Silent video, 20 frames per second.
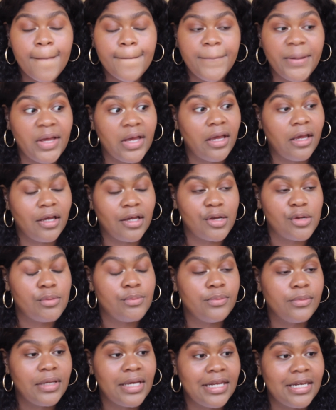but
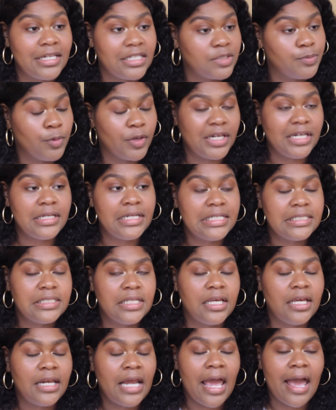it is pretty
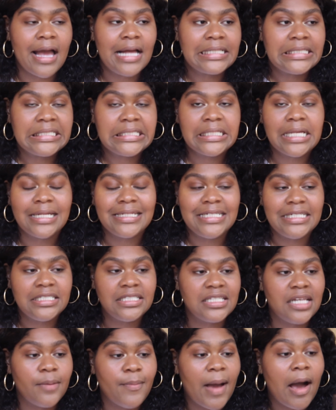decent, and it adds a
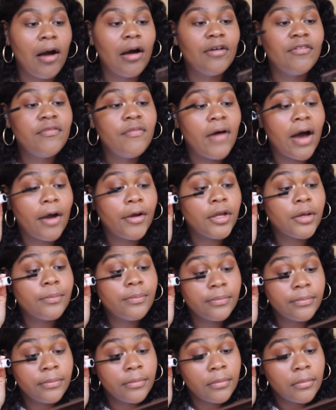decent amount of
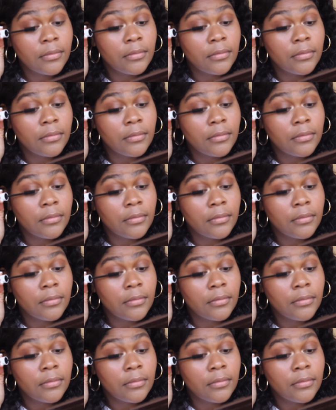volume.